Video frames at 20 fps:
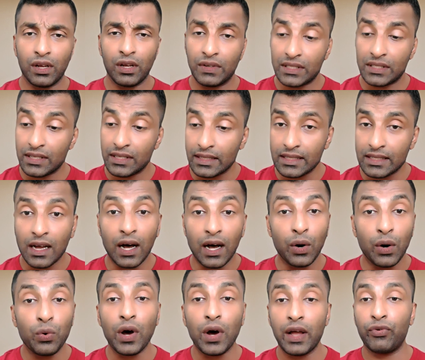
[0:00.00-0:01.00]
I was asked
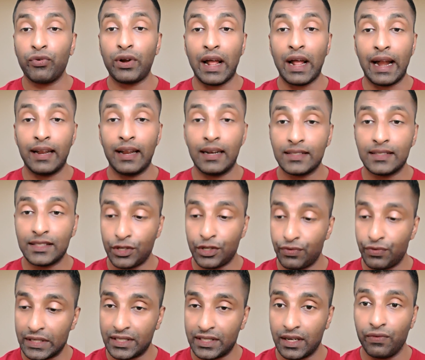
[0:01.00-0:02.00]
how I would handle a
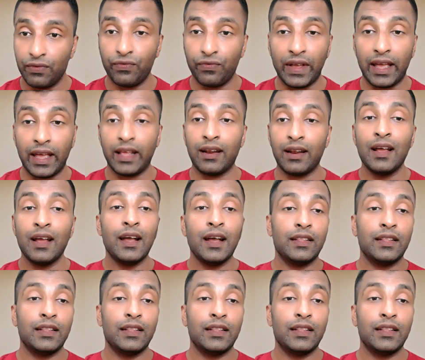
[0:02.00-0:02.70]
situation where